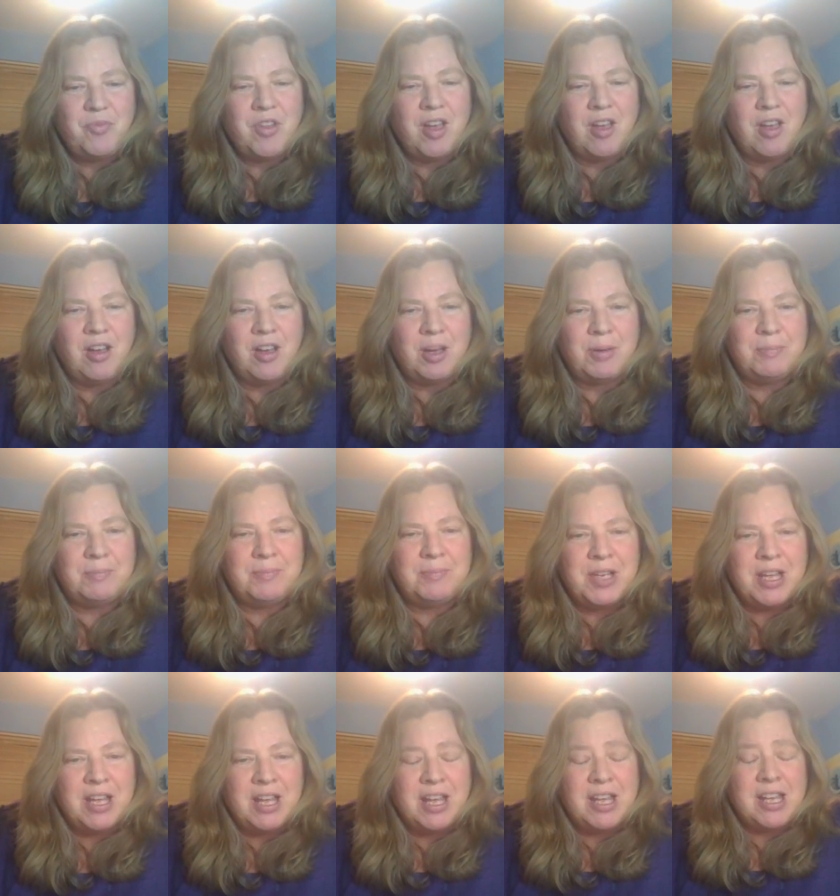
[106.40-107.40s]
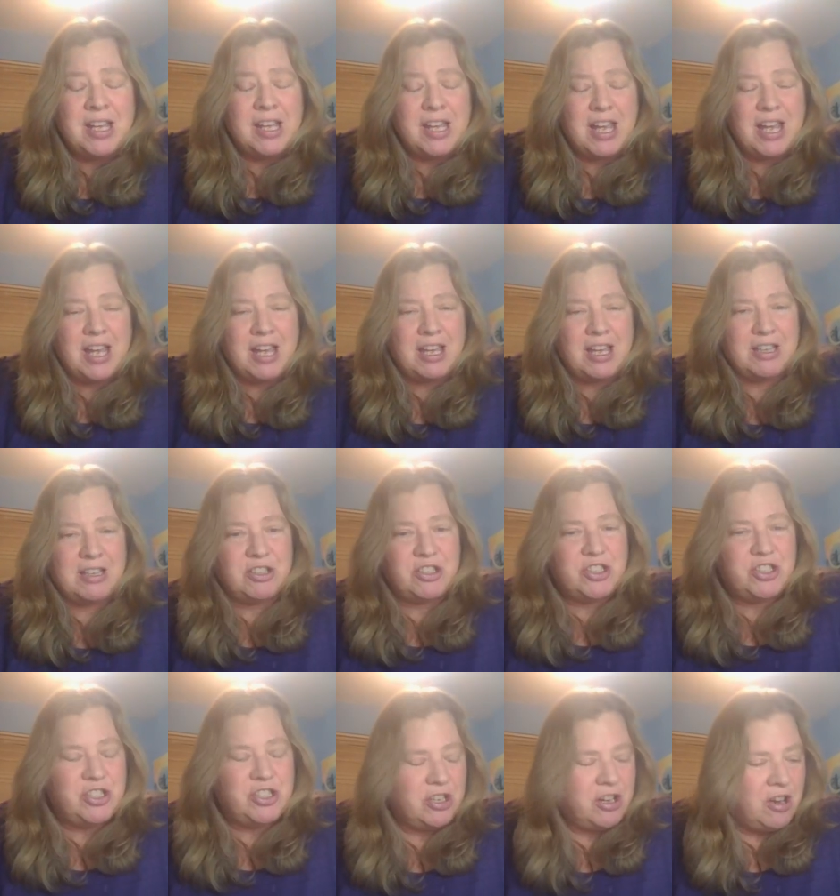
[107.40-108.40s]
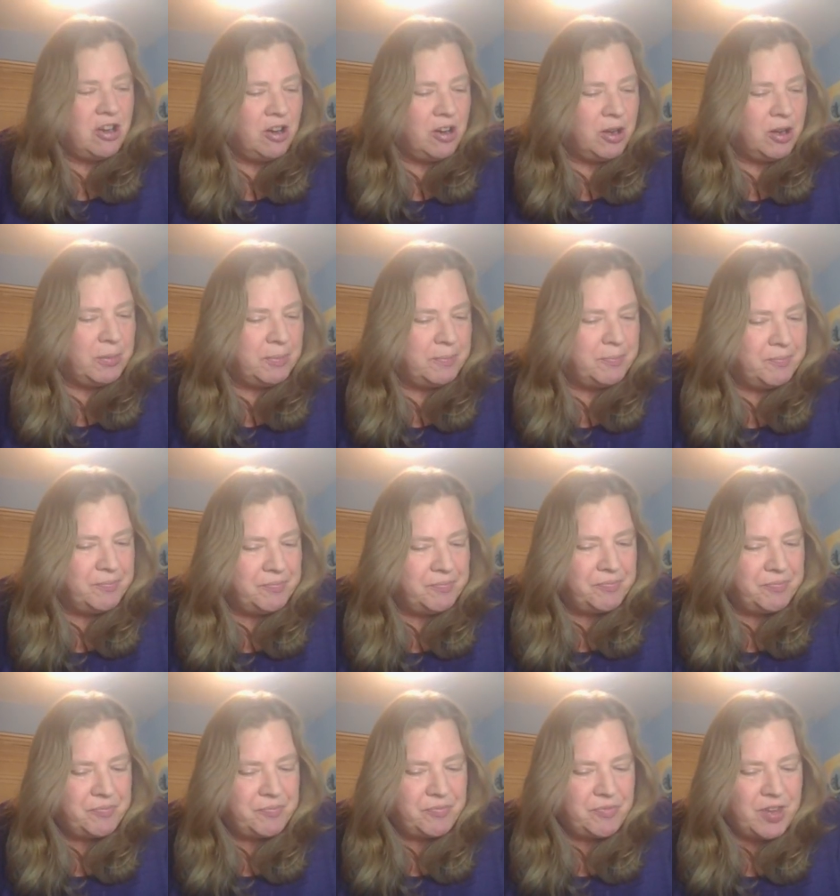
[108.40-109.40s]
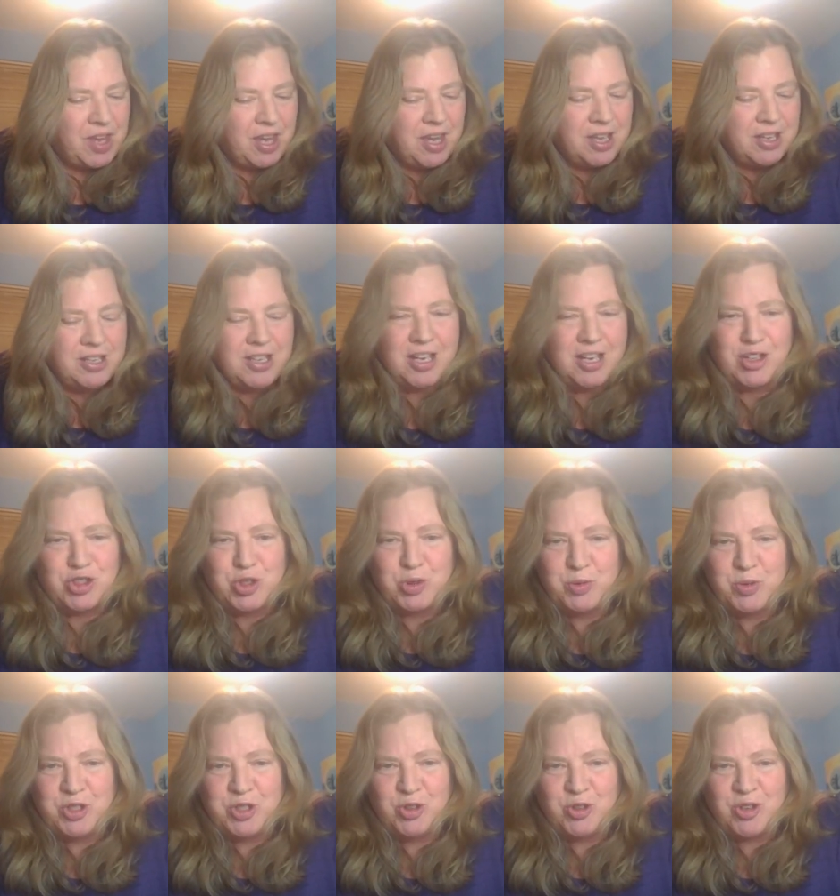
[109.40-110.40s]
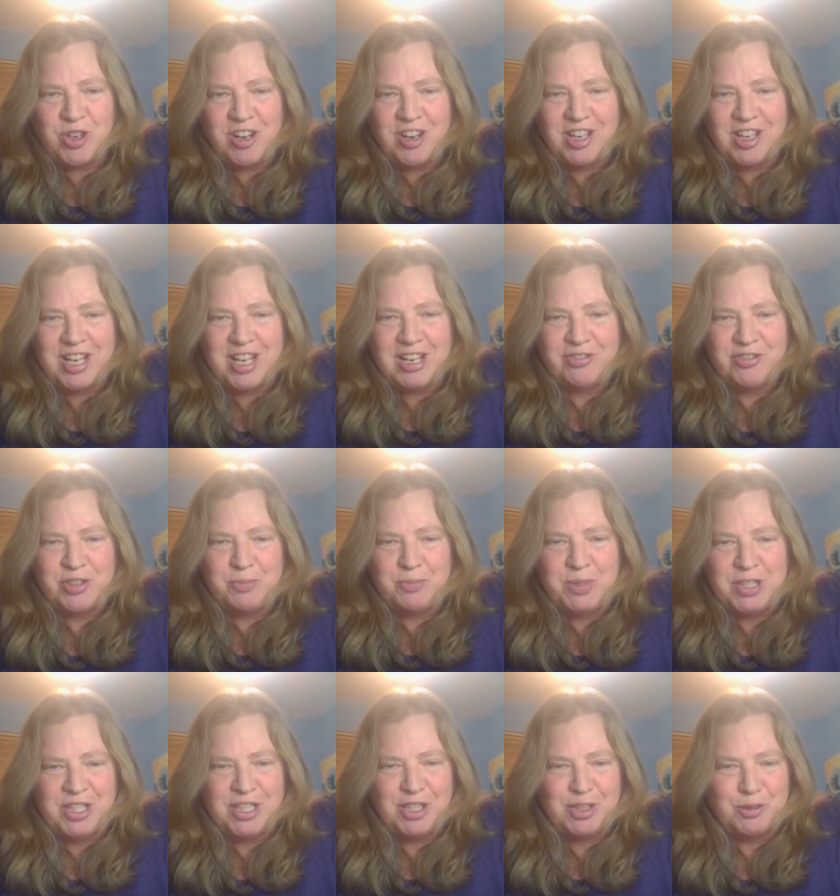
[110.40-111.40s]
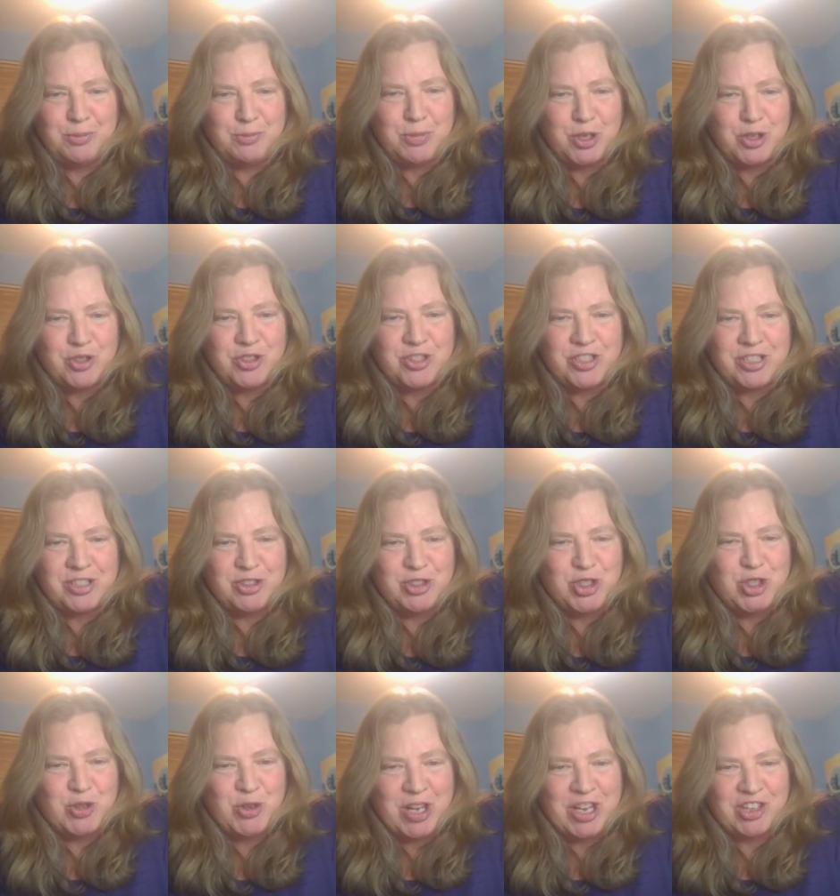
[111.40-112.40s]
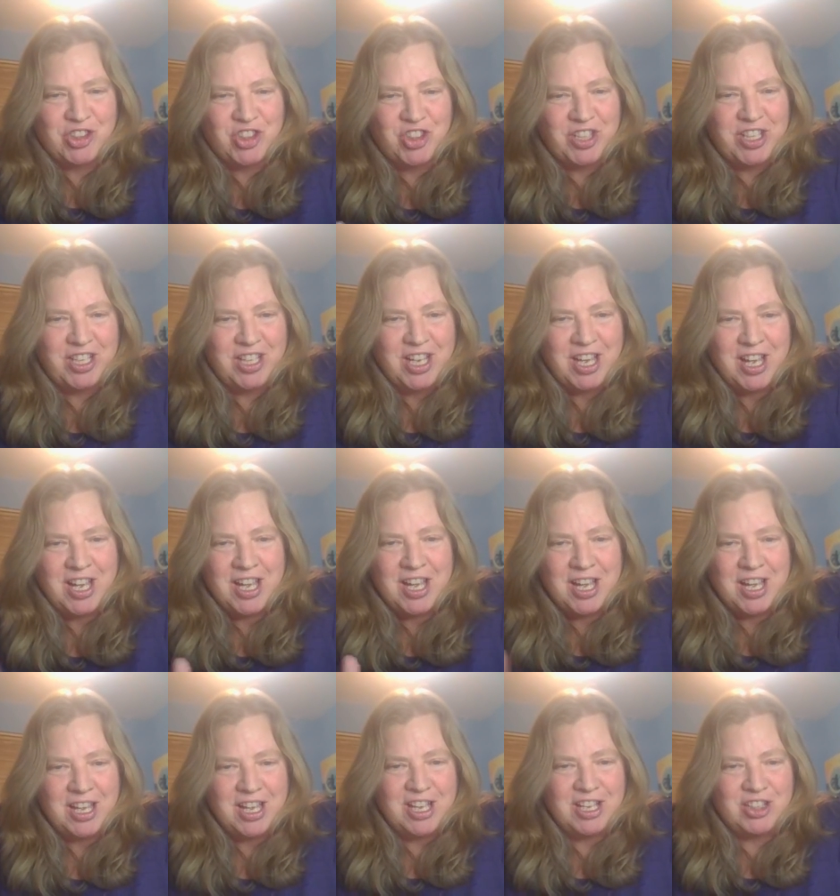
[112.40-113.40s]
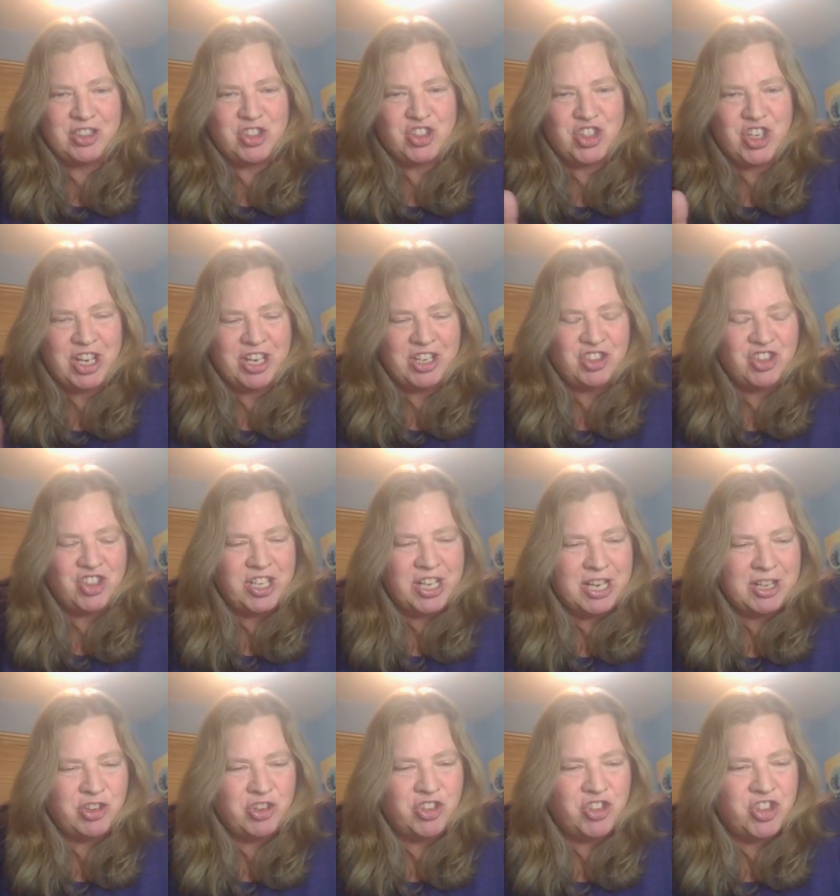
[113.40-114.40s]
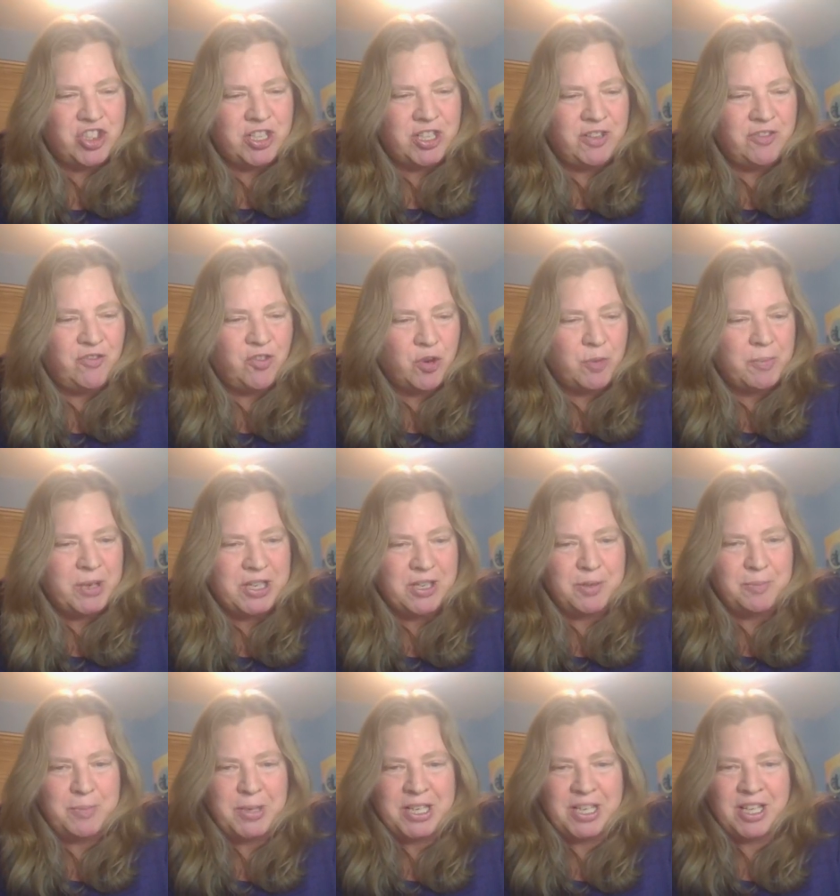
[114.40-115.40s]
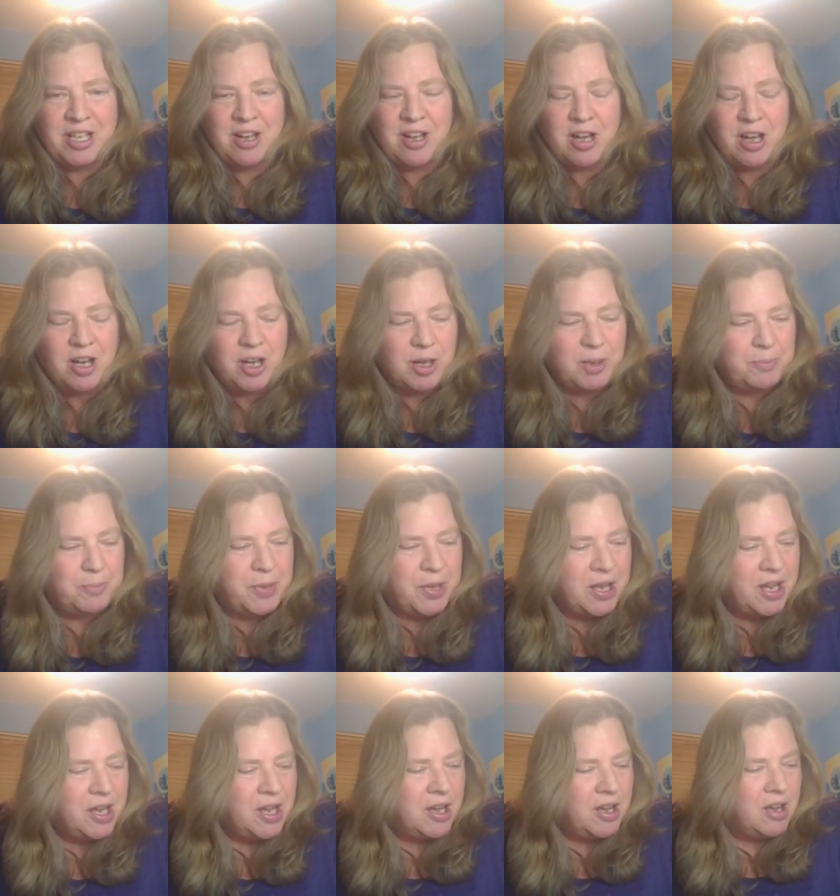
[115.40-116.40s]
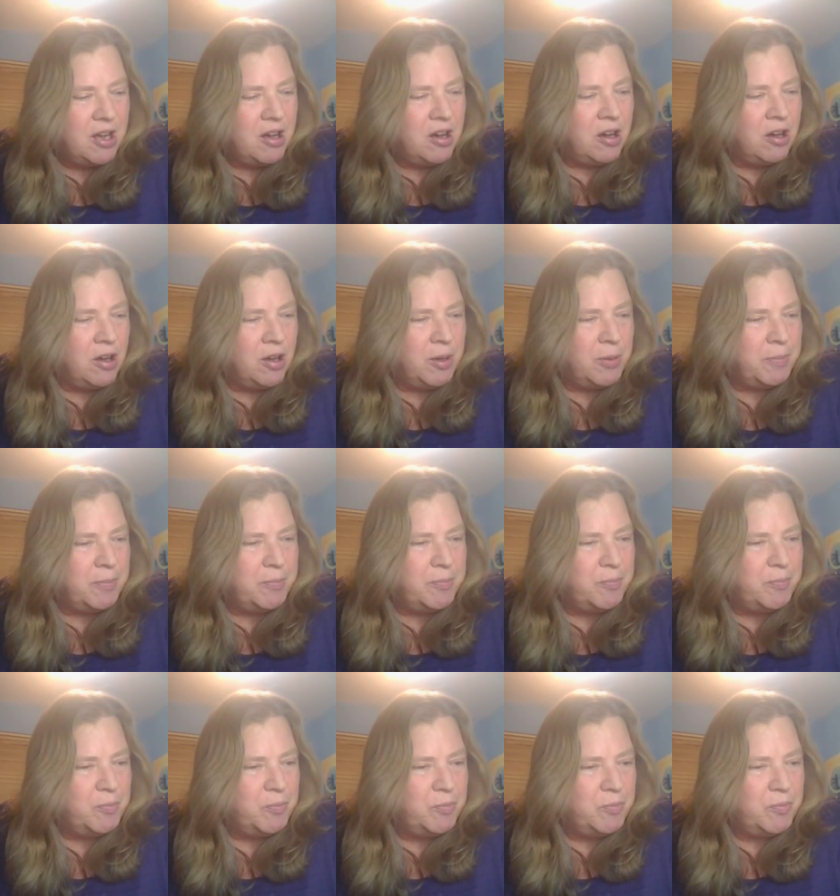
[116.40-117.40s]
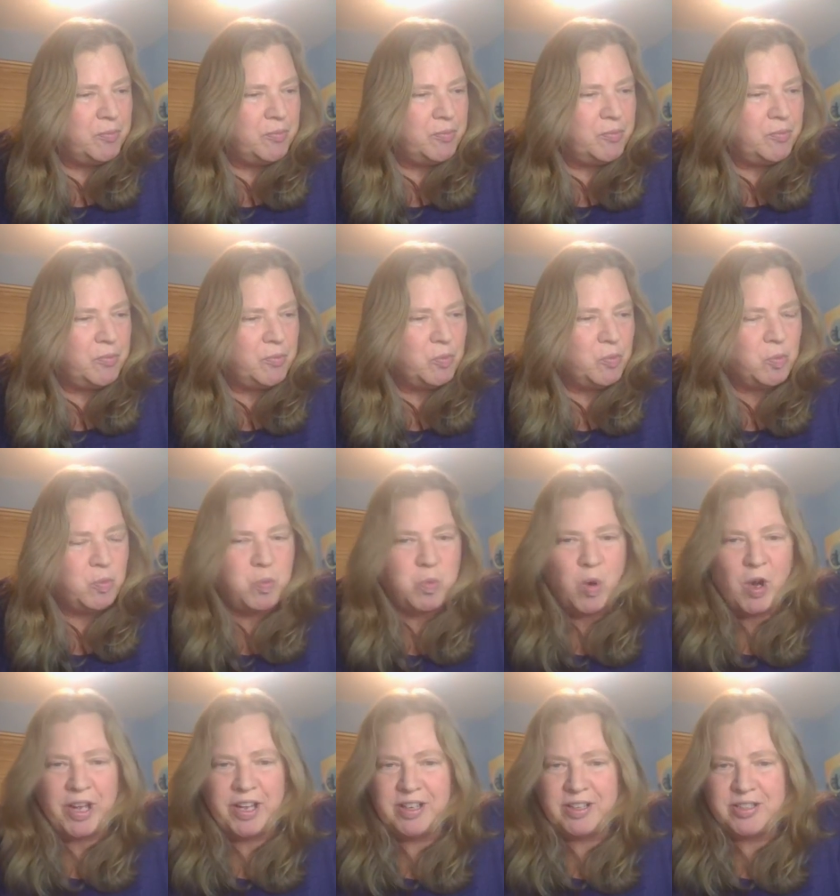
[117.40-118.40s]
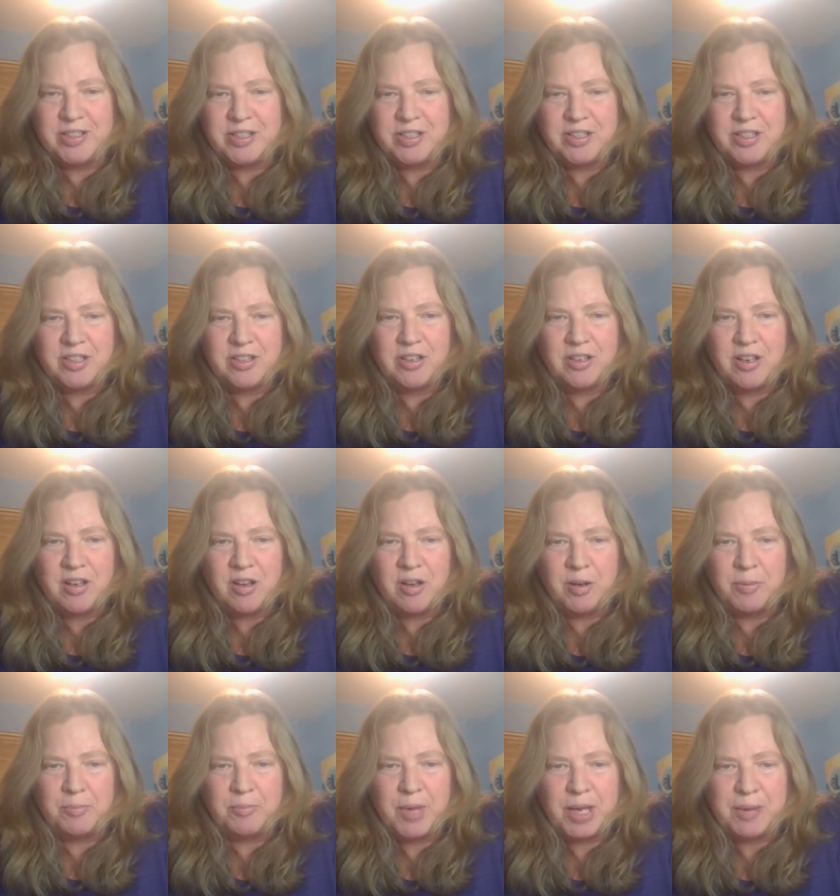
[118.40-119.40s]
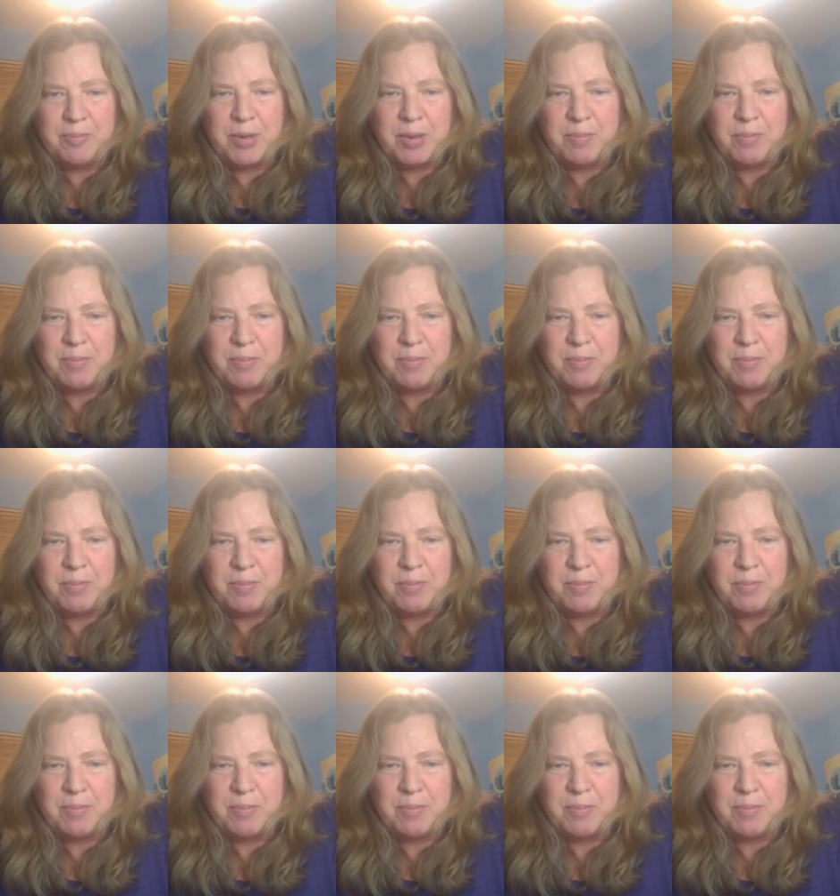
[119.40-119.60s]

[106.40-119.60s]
um, and um, and yes we do not have to be in person to actually exchange energy for me to pick up um, what um, might be